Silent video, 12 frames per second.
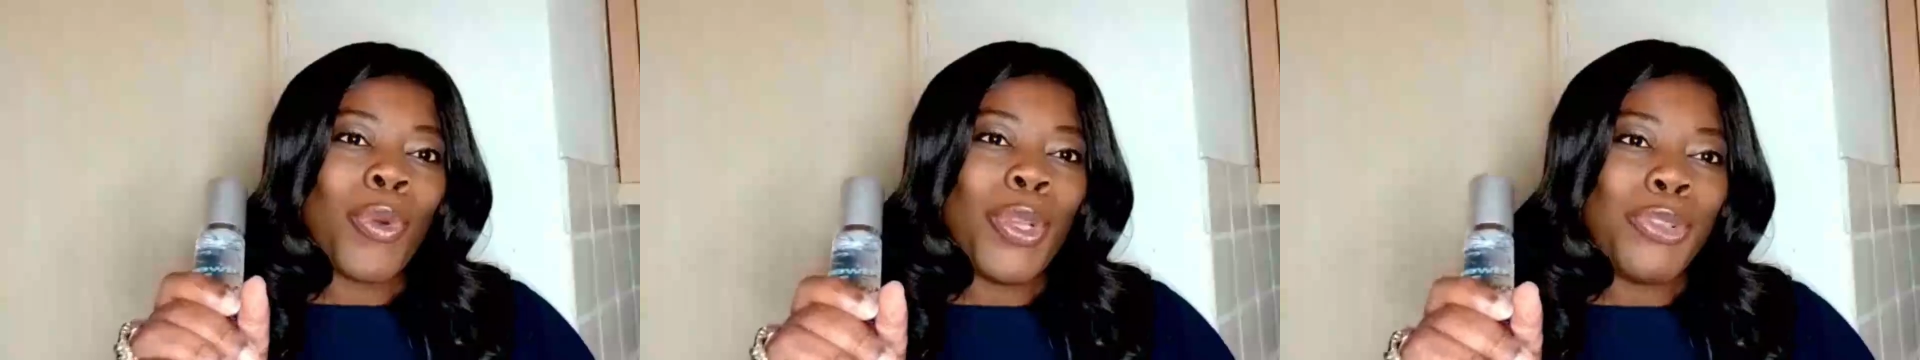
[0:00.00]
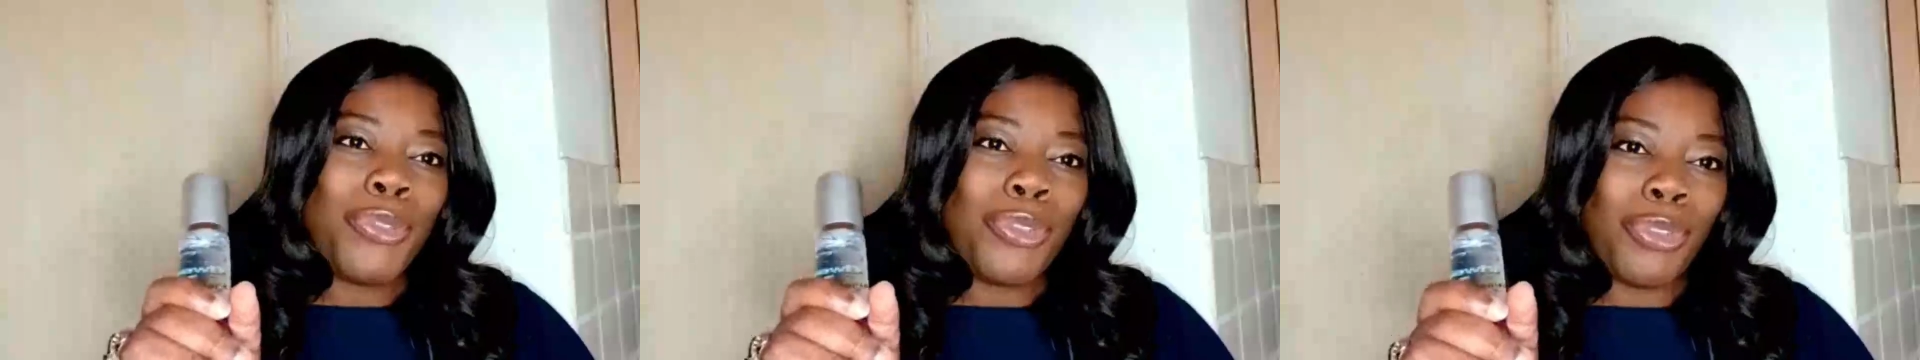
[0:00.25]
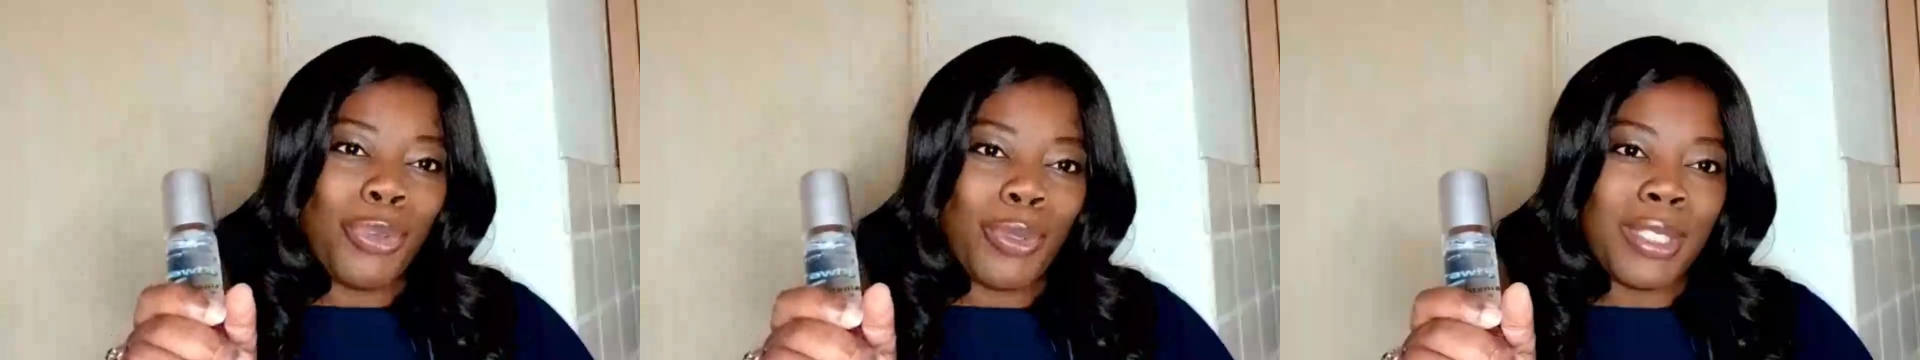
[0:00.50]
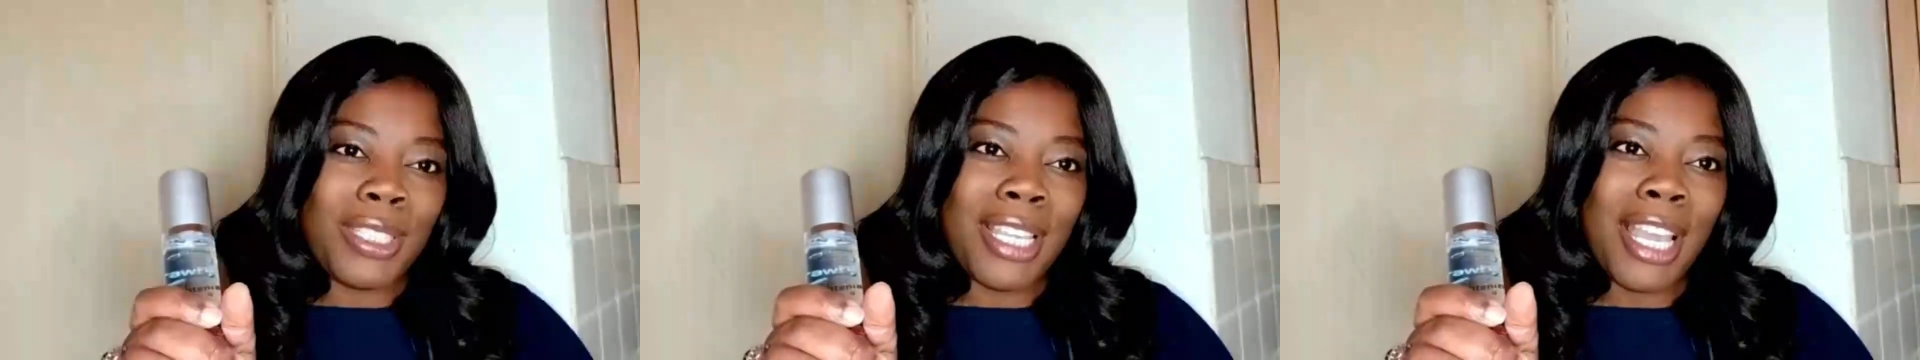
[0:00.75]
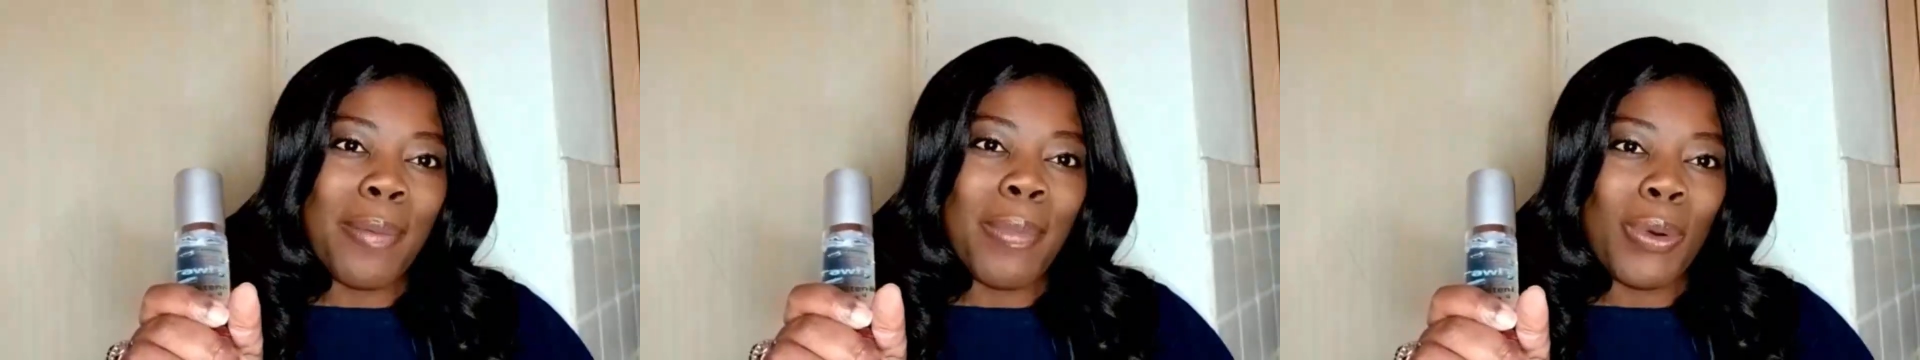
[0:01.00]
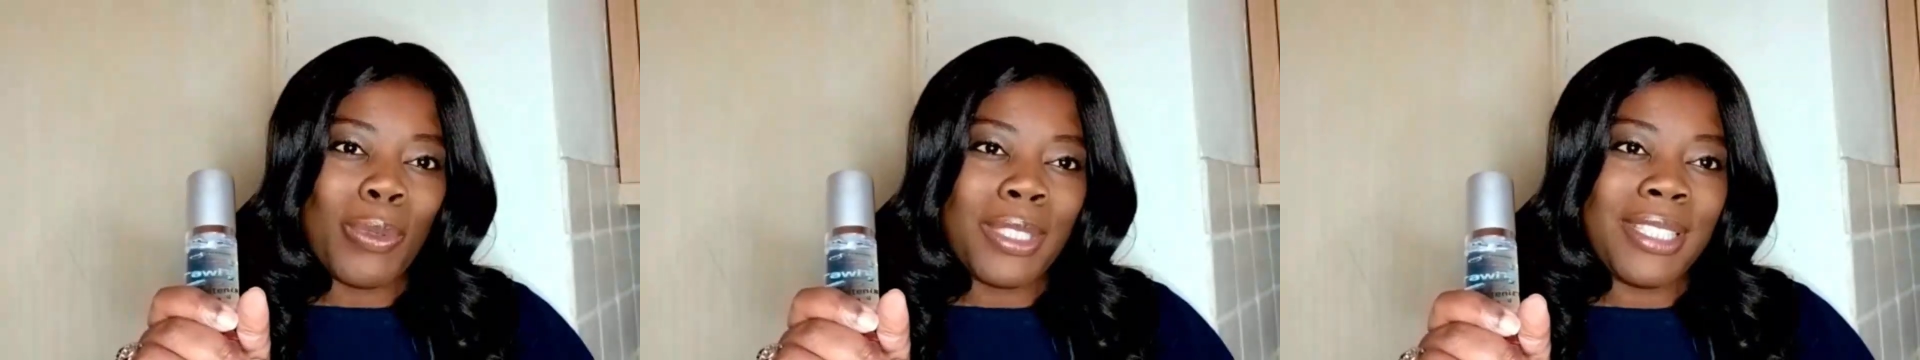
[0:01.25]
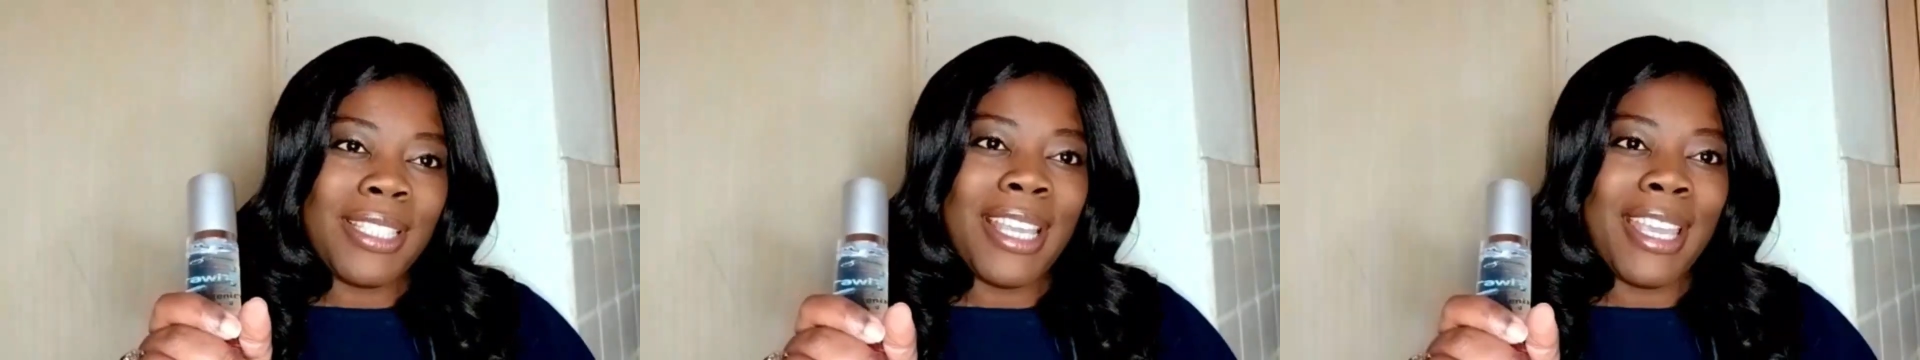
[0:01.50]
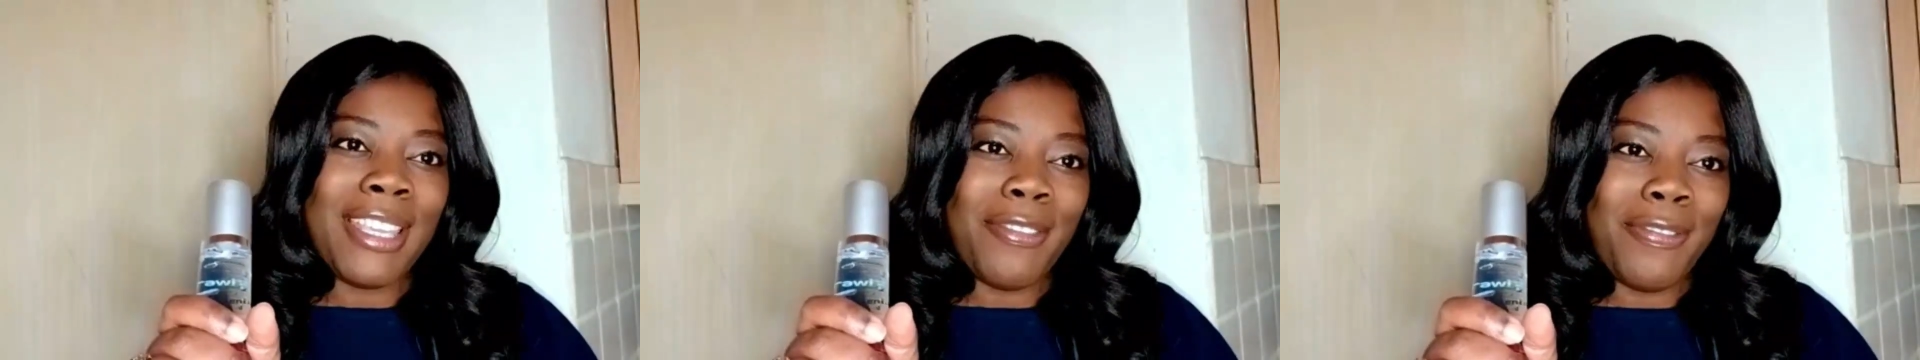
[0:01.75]
What did you choose? Say, Emma was
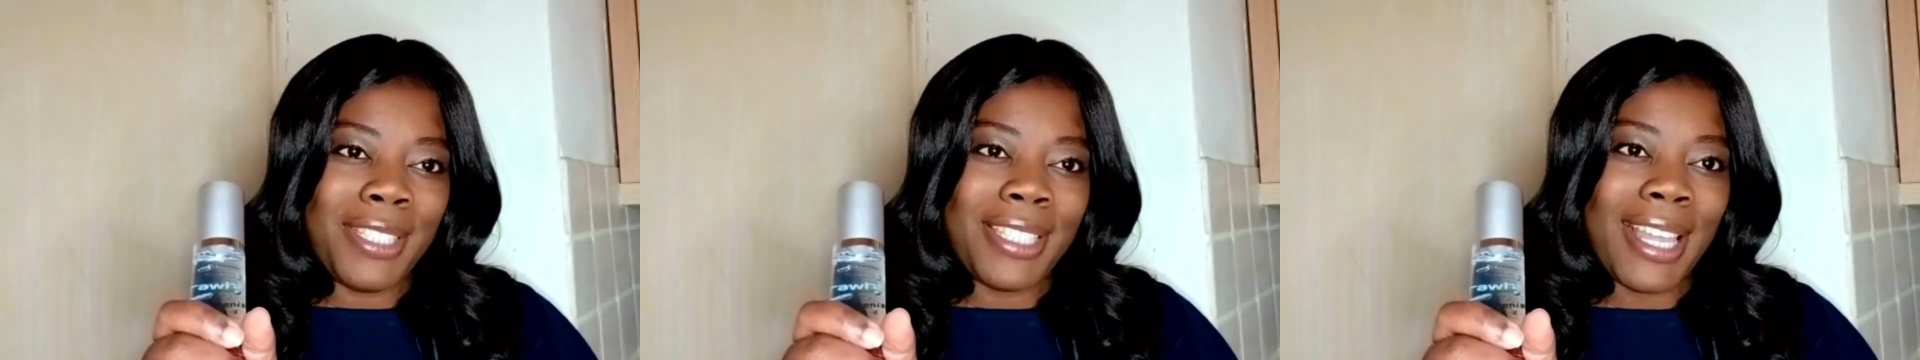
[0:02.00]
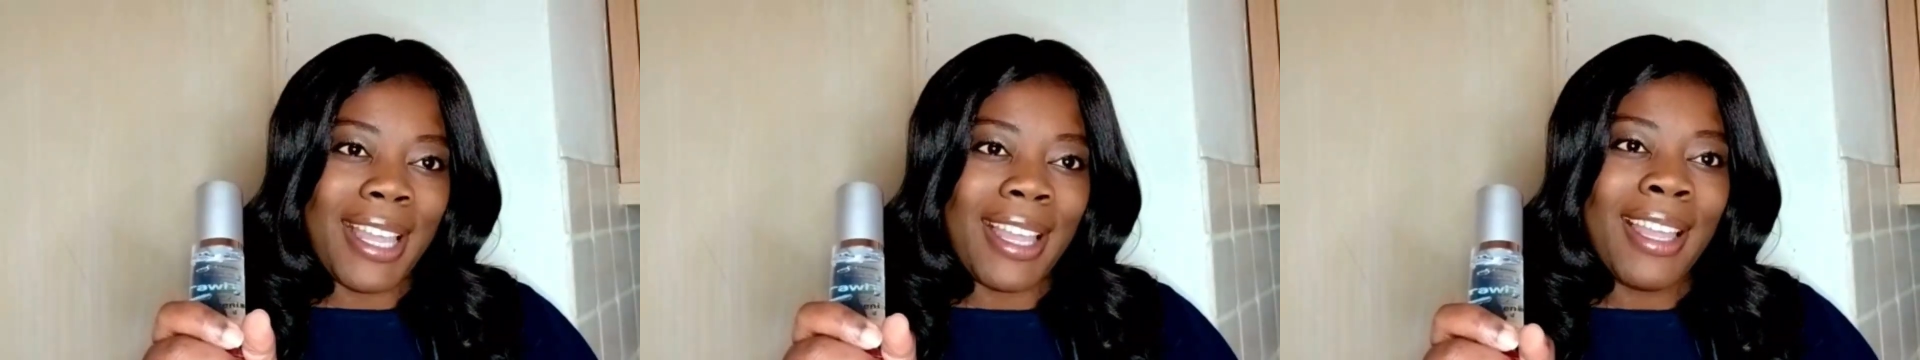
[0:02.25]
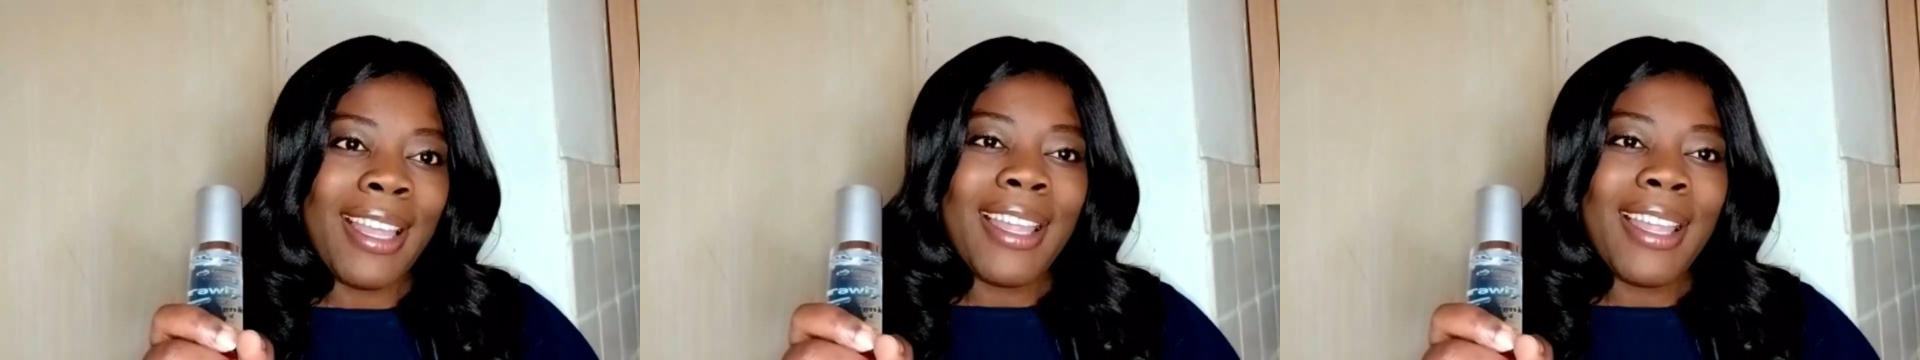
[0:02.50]
seeing a fita.